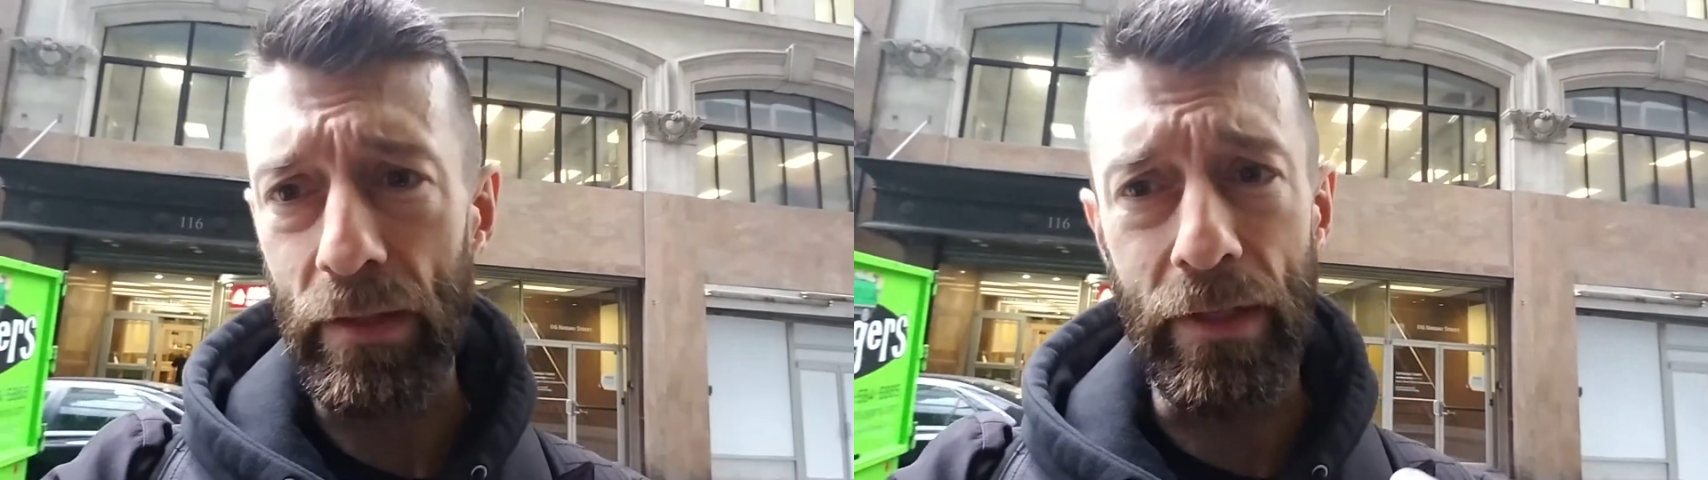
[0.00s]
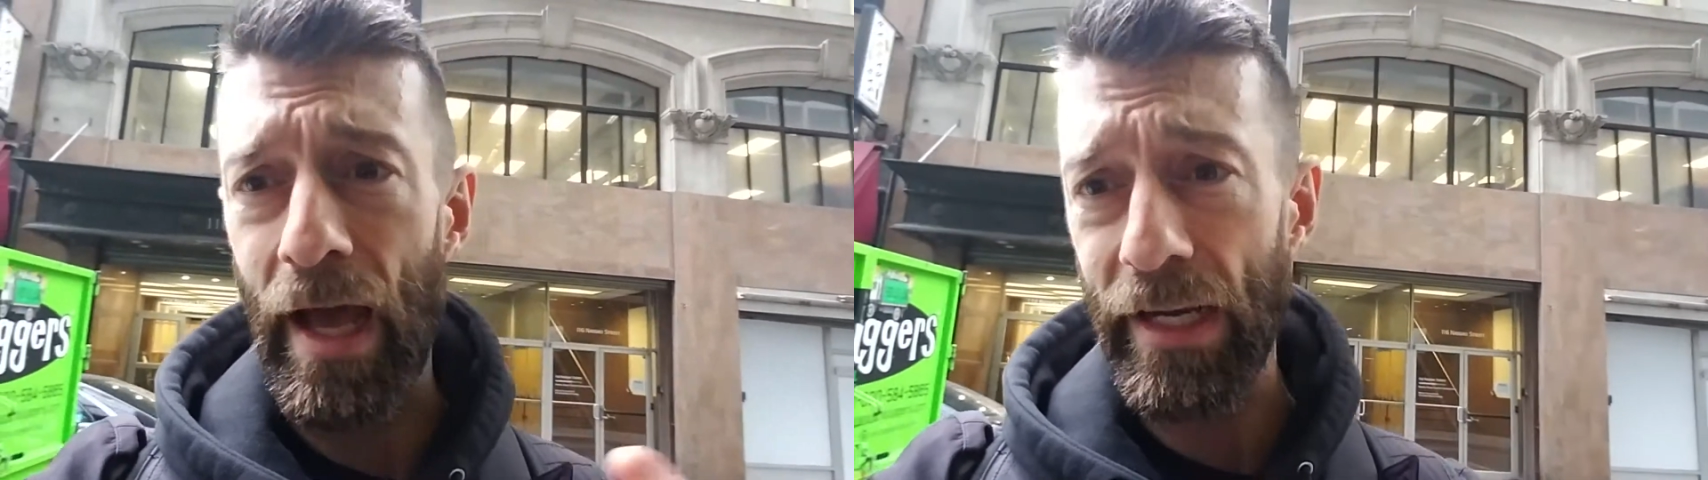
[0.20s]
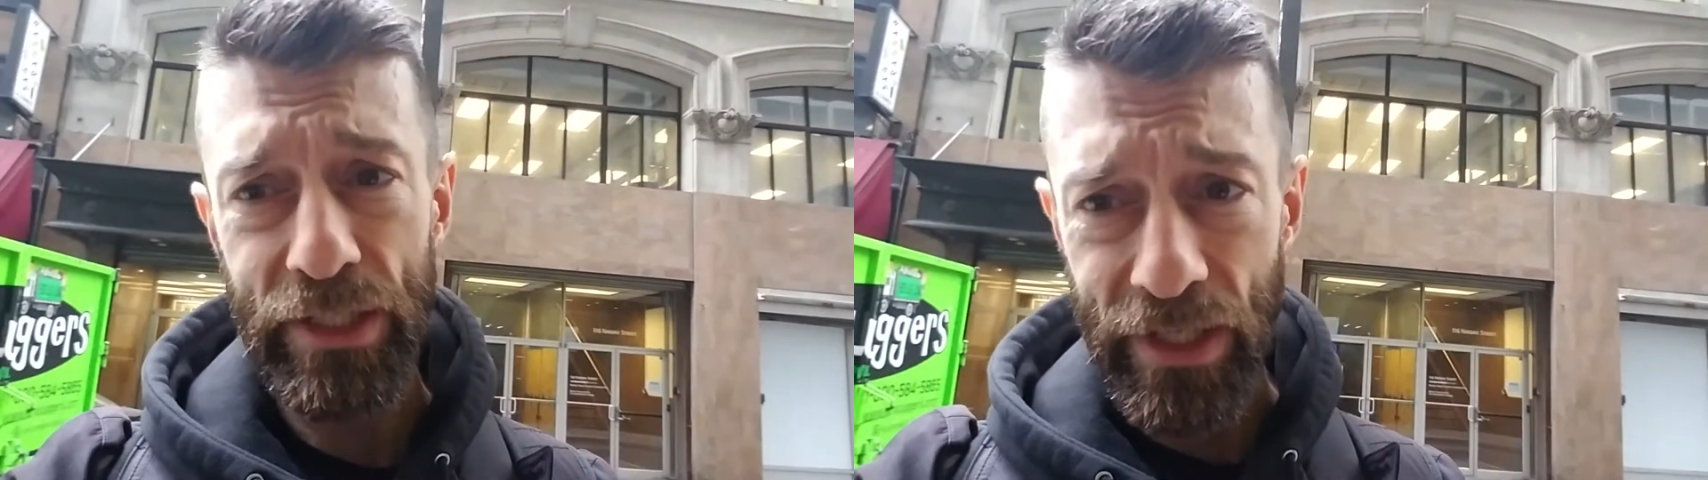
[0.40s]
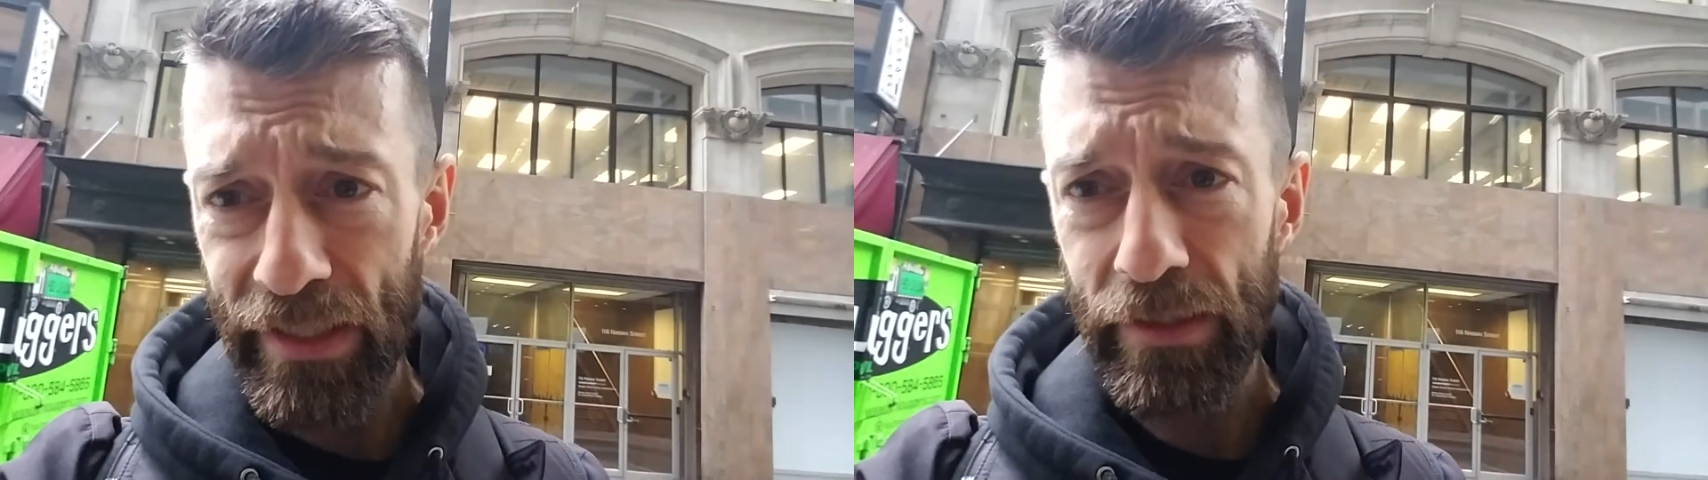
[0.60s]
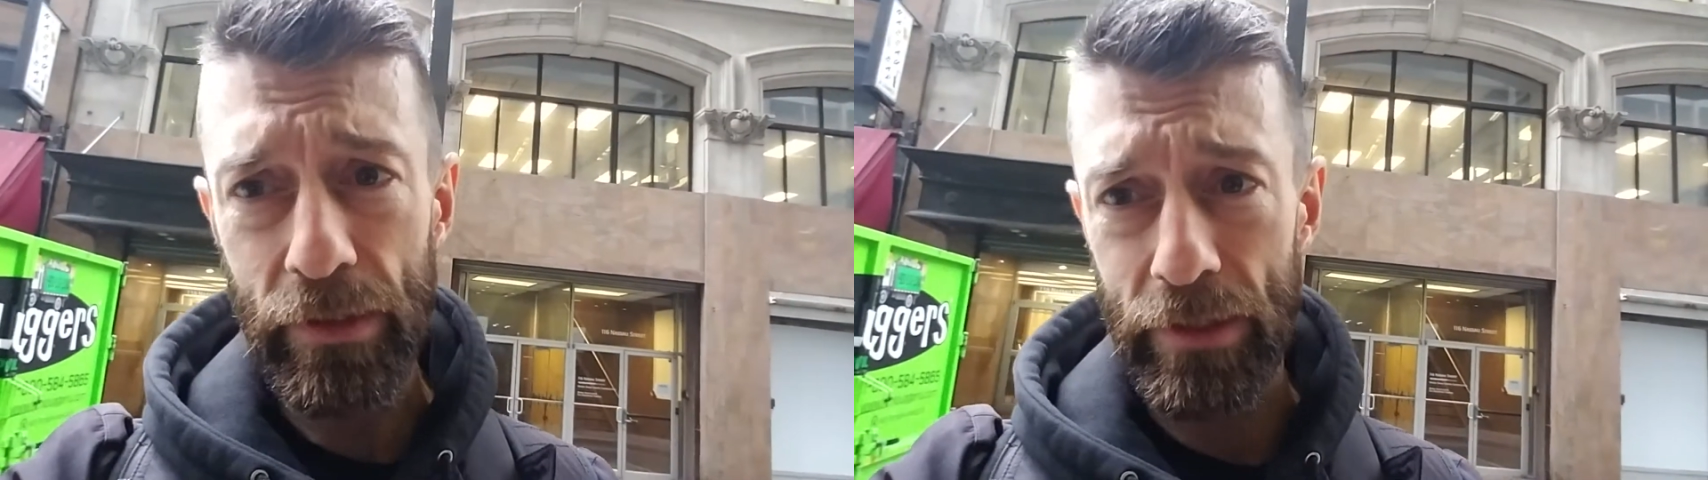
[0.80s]
not
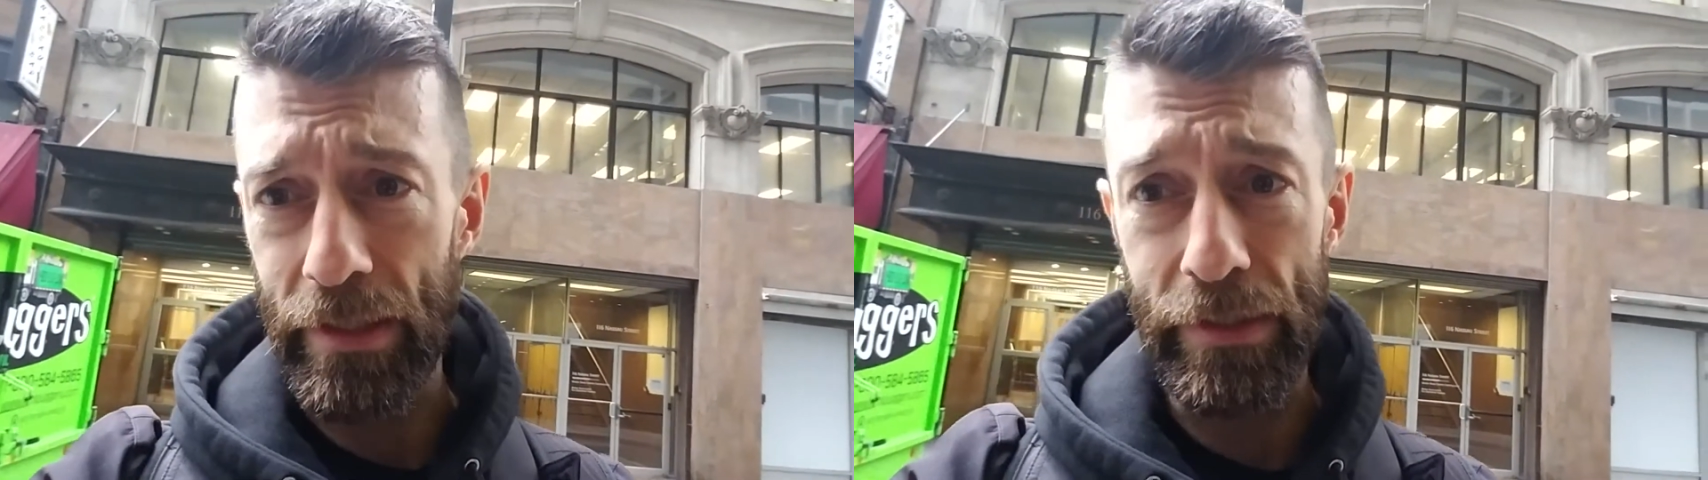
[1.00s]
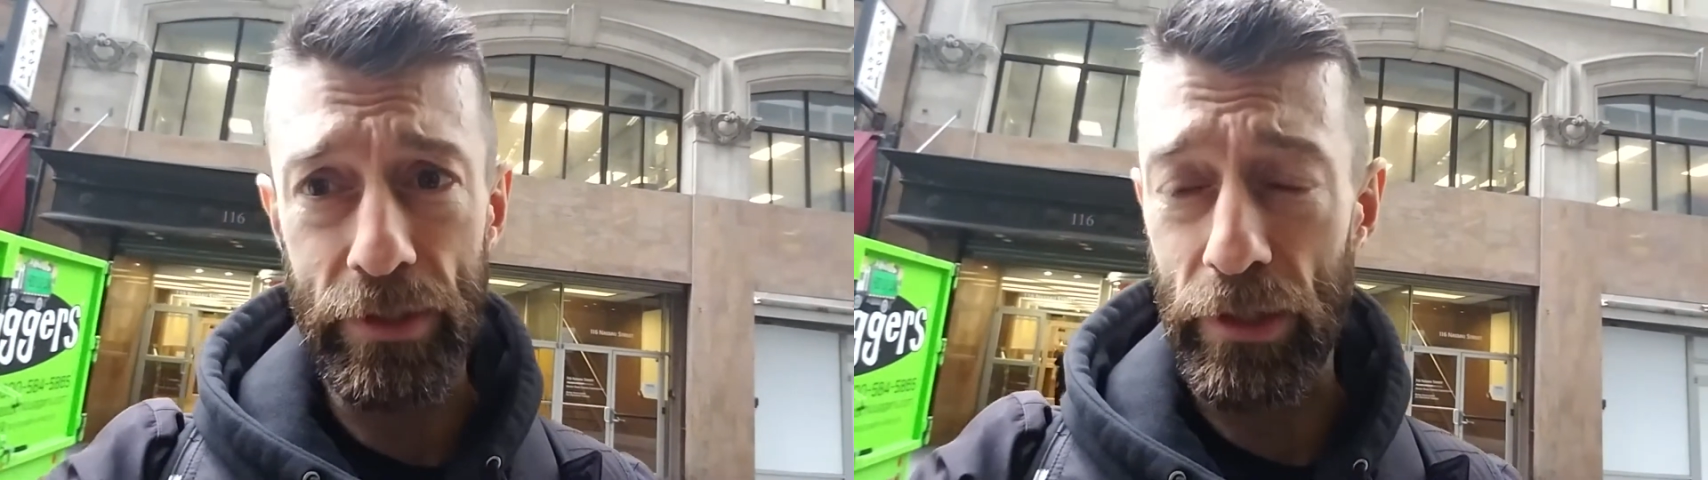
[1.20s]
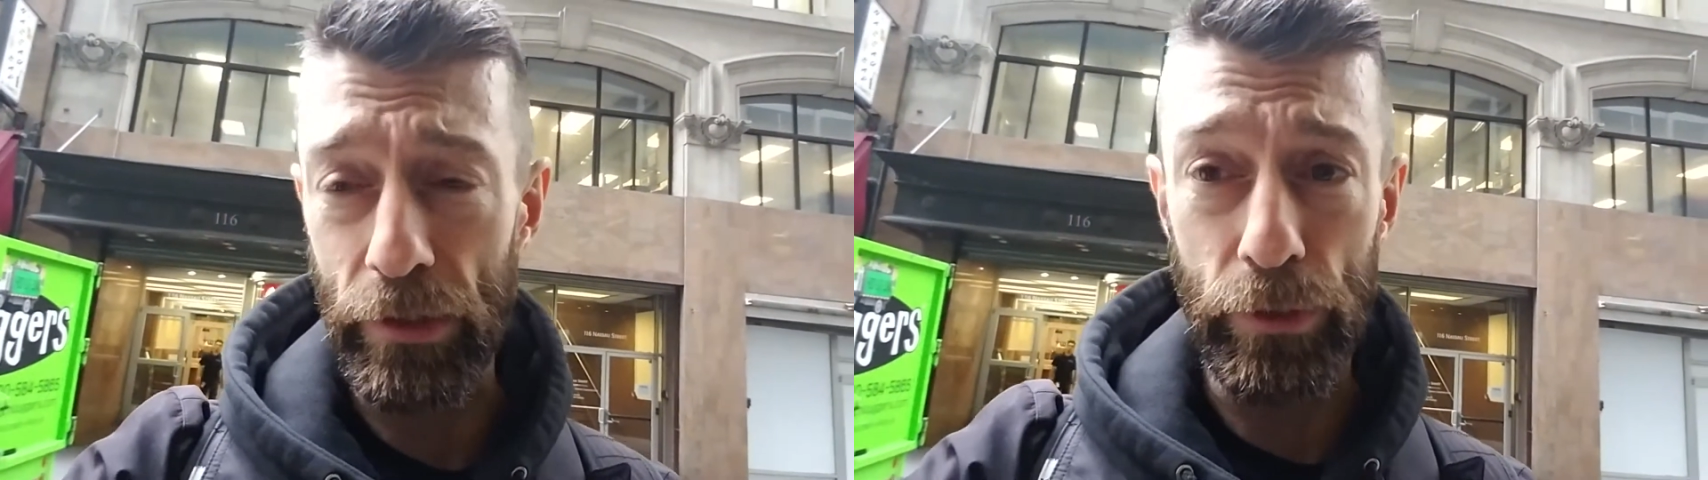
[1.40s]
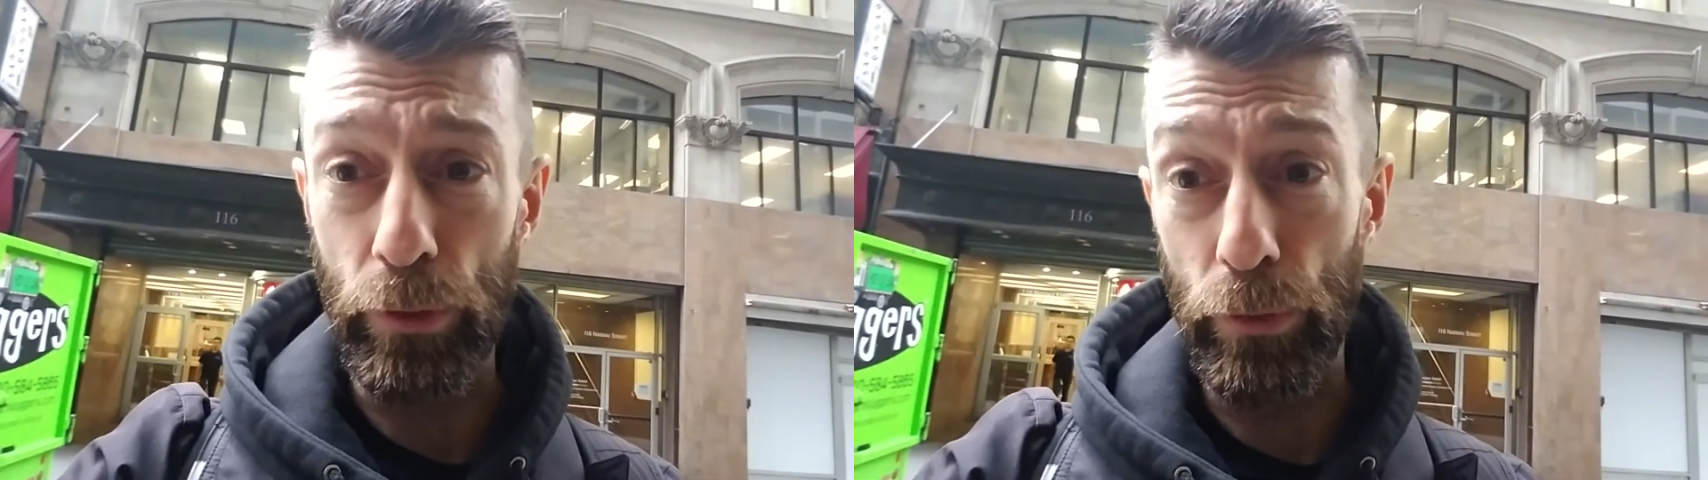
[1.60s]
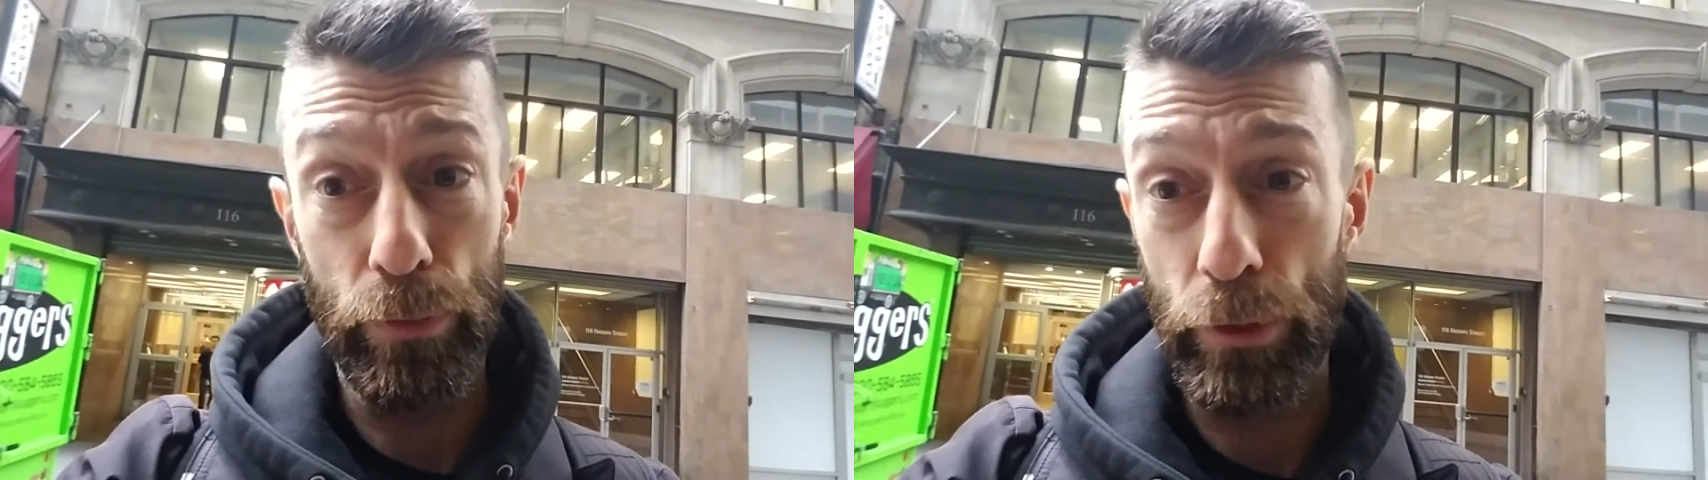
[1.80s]
excited, days that you're,